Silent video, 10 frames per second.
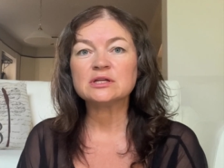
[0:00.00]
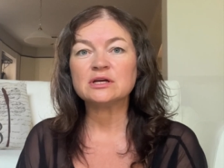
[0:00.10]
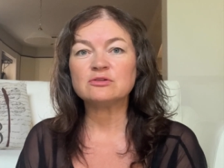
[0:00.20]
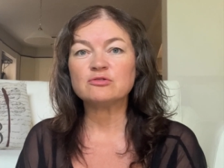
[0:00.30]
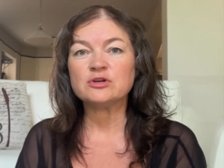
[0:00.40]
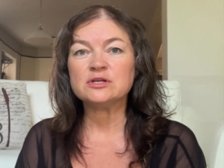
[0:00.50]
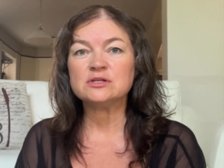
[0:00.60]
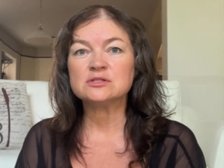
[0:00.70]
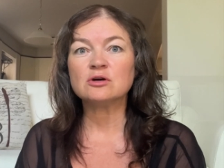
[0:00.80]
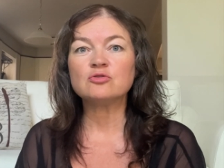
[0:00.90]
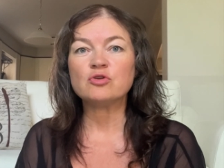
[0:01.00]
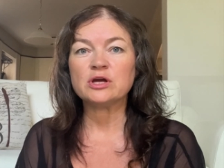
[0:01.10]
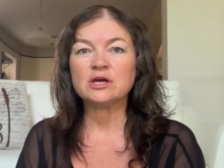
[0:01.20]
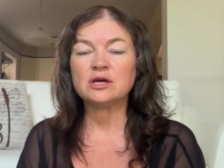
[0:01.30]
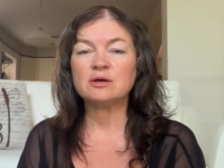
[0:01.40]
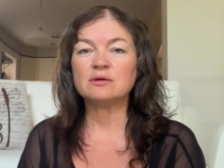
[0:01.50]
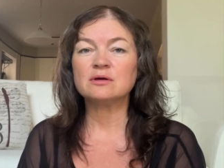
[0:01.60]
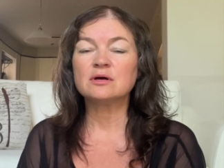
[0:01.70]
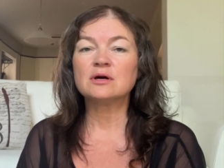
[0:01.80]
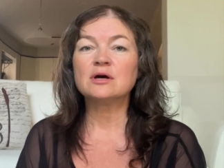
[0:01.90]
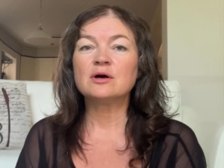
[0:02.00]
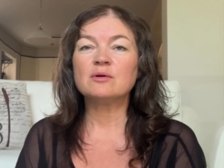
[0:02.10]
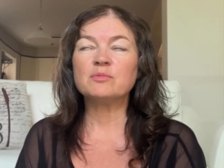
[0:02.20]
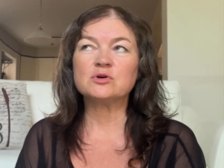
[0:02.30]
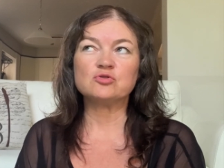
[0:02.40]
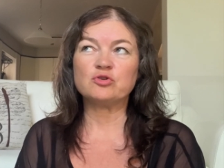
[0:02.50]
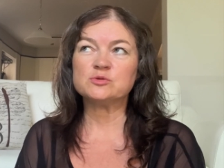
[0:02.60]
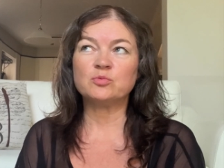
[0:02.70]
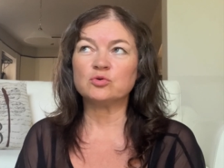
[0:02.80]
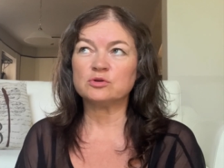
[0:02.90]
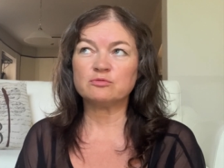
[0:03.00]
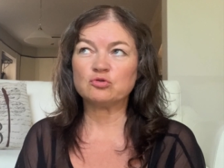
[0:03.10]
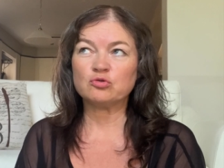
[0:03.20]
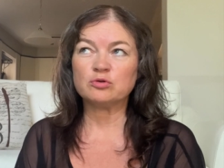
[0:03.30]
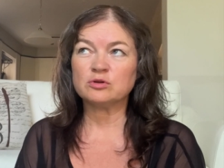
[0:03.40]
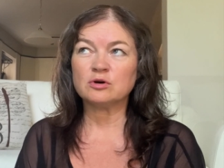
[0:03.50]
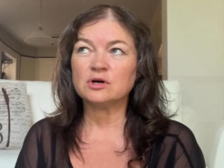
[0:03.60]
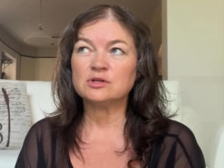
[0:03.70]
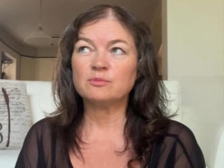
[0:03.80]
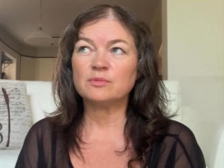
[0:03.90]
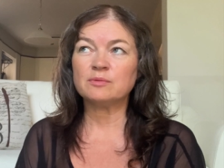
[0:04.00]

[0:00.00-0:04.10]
and she's not drinking because she's bored, for sure not,